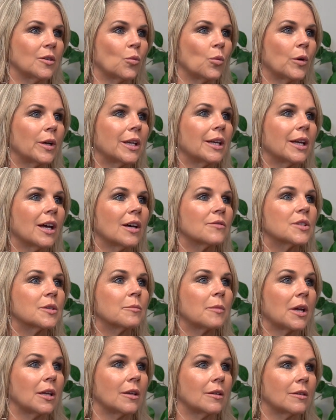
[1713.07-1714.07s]
We have to
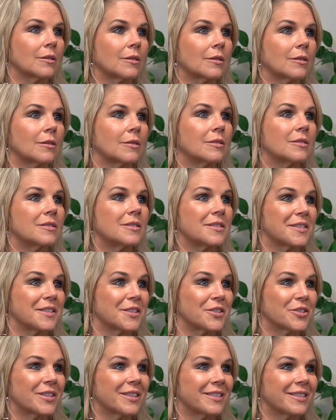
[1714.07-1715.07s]
make the
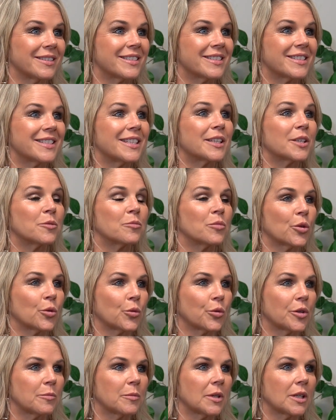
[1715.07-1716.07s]
decision to seek
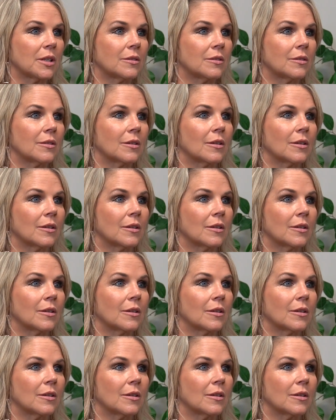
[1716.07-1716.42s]
employment